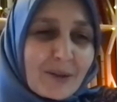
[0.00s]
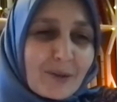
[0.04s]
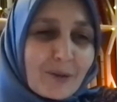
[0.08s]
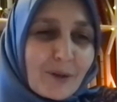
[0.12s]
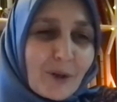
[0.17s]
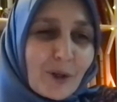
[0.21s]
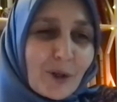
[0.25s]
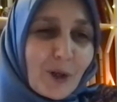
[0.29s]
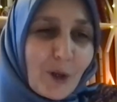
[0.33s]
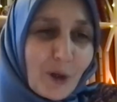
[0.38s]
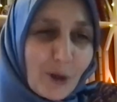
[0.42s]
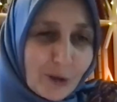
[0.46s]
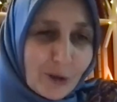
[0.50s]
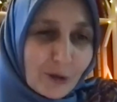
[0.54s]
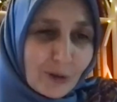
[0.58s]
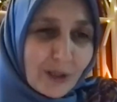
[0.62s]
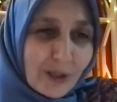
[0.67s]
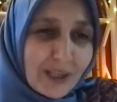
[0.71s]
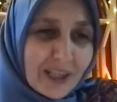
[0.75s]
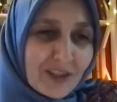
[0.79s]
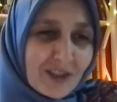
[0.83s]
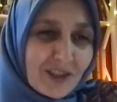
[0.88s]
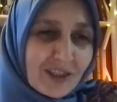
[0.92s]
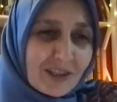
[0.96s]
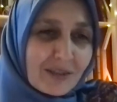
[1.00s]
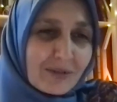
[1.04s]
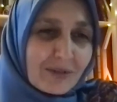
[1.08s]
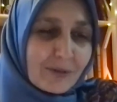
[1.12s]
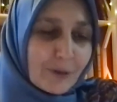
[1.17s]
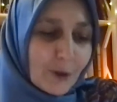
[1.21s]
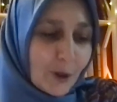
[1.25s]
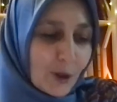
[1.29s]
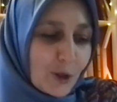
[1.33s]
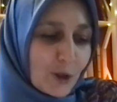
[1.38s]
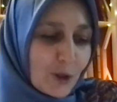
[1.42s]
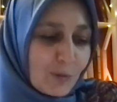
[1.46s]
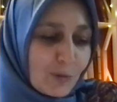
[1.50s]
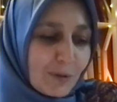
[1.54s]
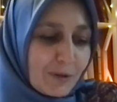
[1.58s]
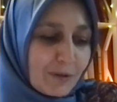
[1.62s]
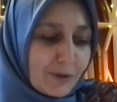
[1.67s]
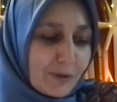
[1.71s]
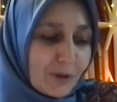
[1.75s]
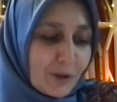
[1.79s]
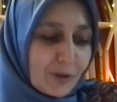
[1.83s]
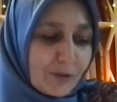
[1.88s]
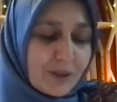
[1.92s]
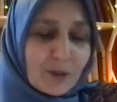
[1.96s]
for her question first
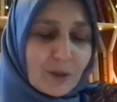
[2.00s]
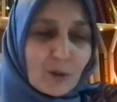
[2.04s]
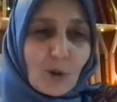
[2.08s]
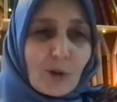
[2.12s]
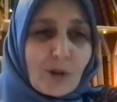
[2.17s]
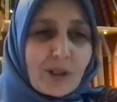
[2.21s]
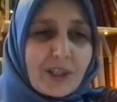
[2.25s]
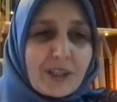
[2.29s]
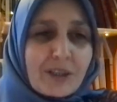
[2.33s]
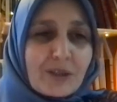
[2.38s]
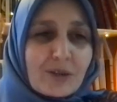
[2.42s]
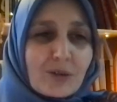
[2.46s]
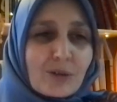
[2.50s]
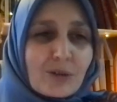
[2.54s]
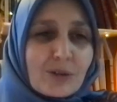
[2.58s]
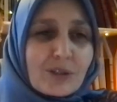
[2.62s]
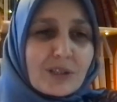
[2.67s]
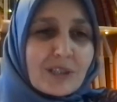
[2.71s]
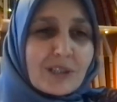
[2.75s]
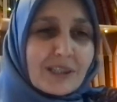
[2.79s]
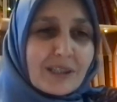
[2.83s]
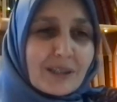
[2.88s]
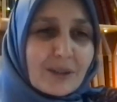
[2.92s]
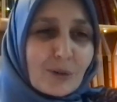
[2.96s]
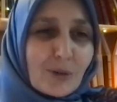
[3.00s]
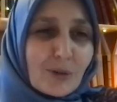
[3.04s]
before we go into the